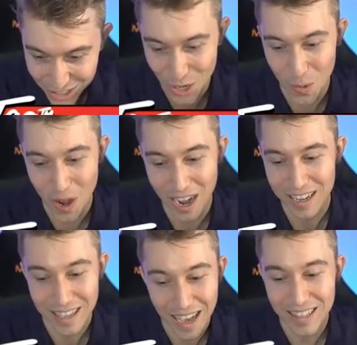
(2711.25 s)
So
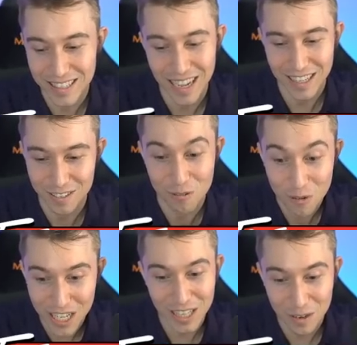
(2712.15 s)
uh, yeah, this deck is
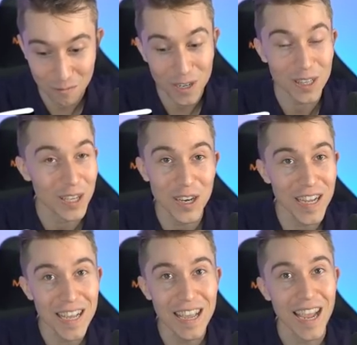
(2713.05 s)
really really
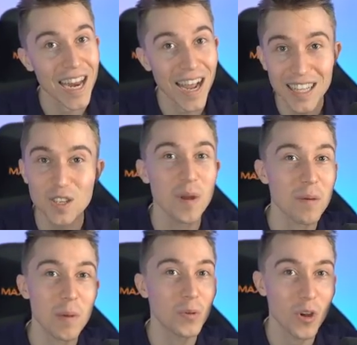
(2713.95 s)
good and not too
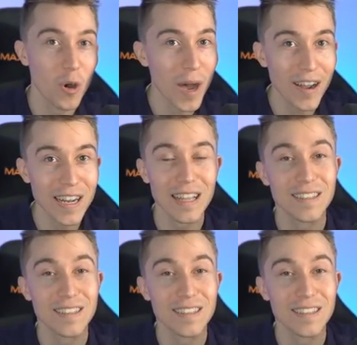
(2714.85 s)
many people know about it.